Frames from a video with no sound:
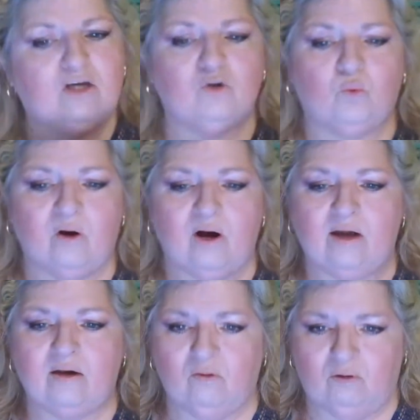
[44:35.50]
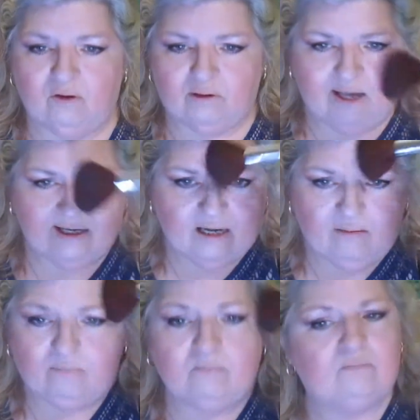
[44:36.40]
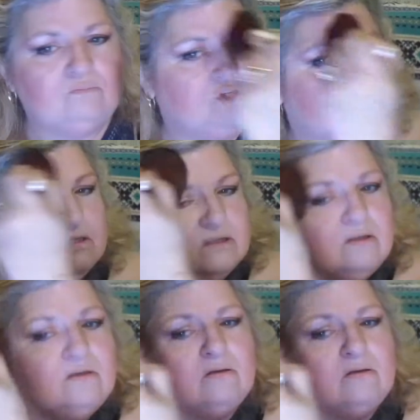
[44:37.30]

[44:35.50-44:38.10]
to where I don't look like I'm just,